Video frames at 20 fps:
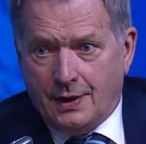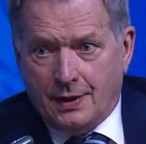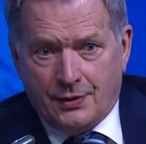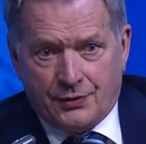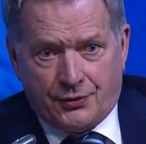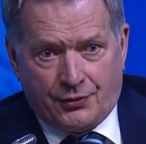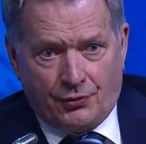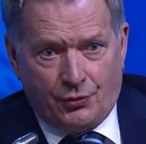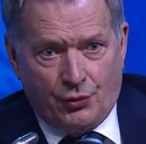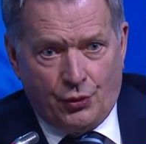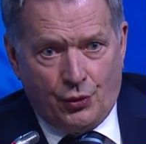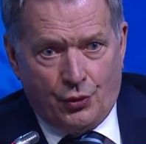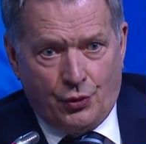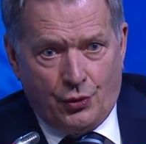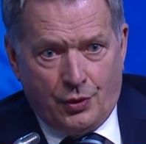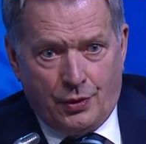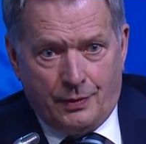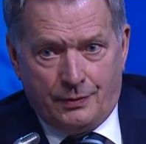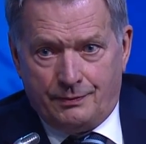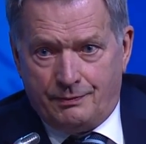
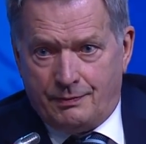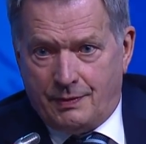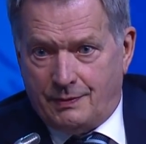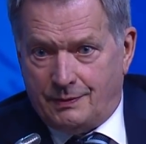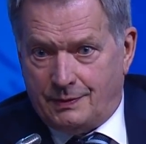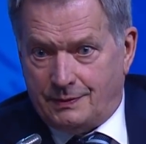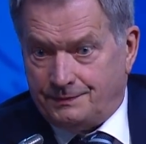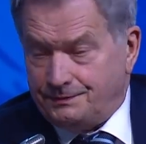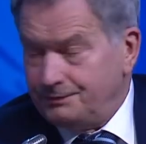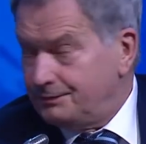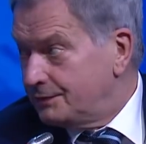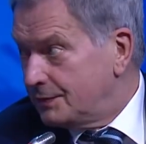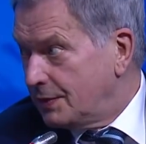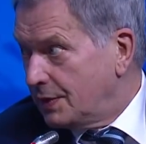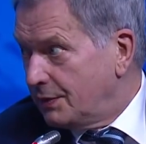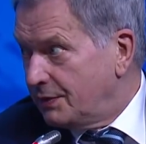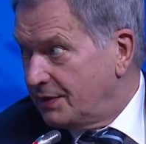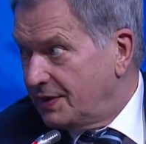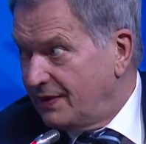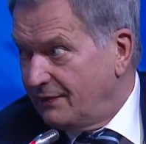through
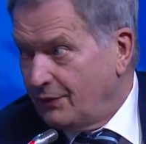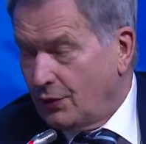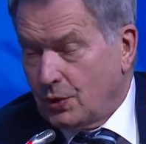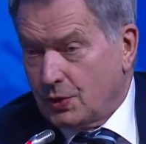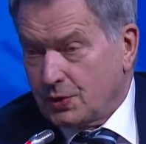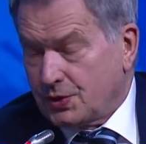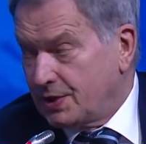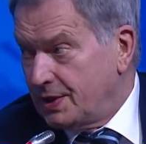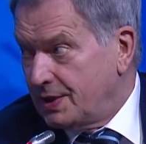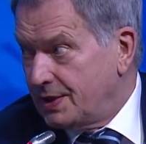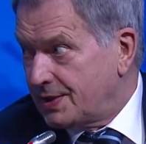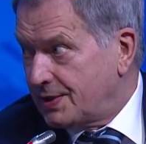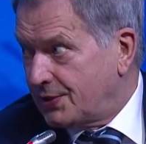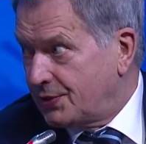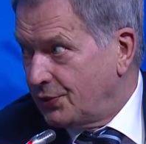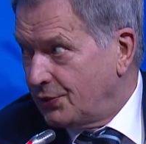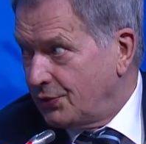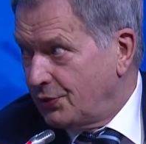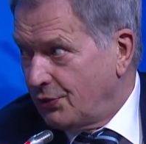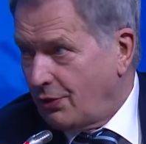divorces
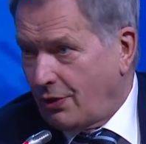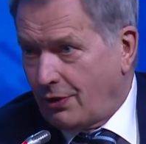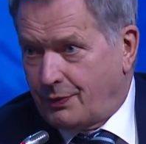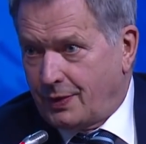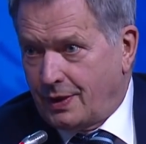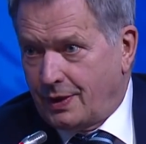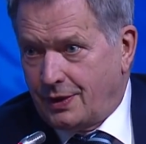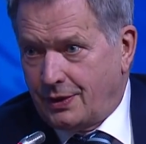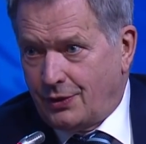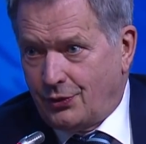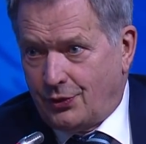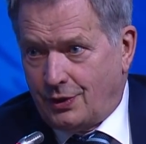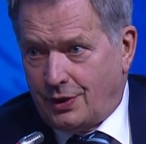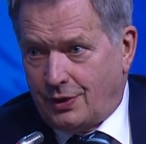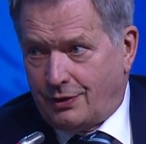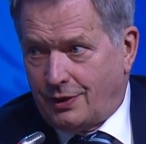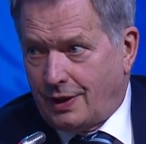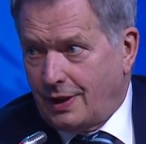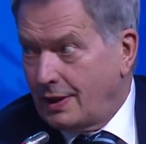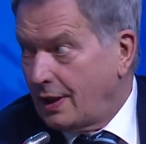to European
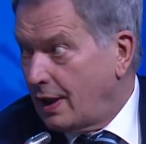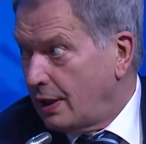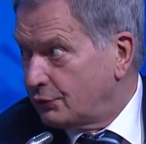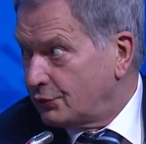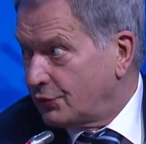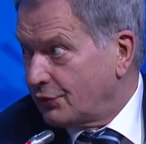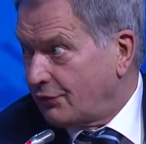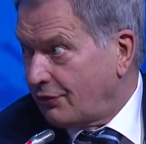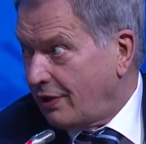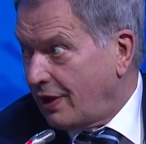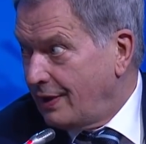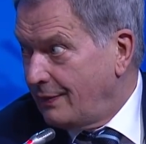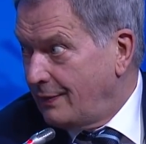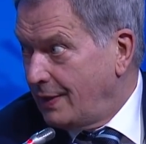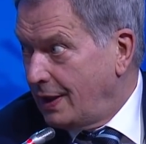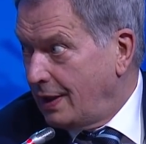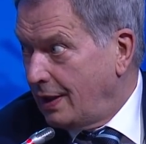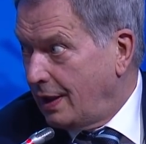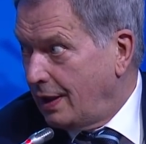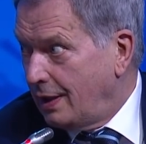Union and now to
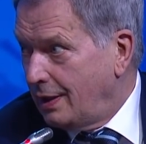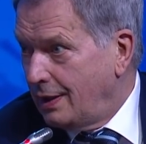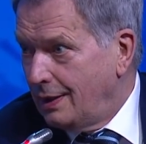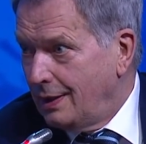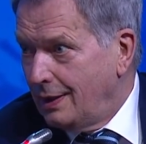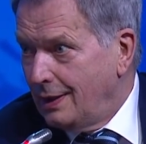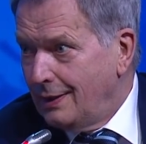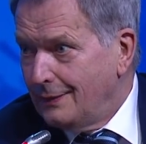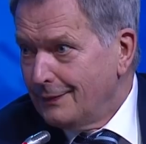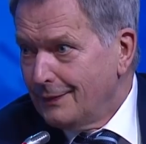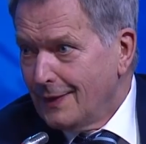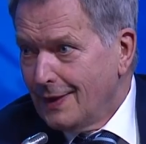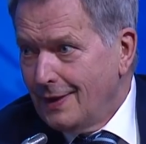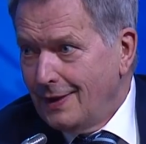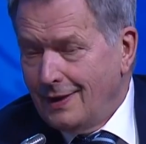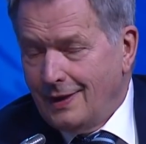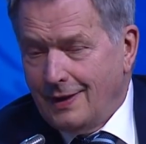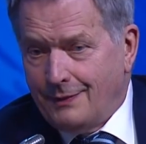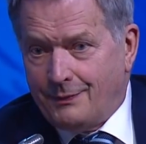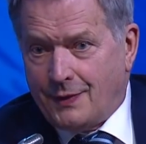Crimea.
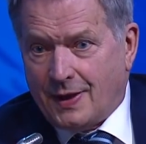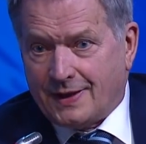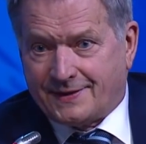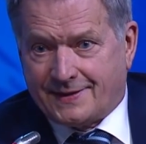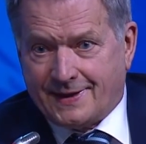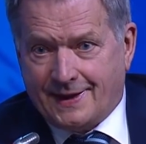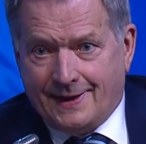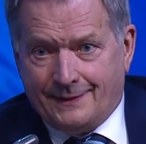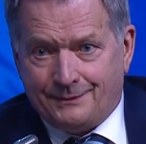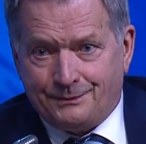But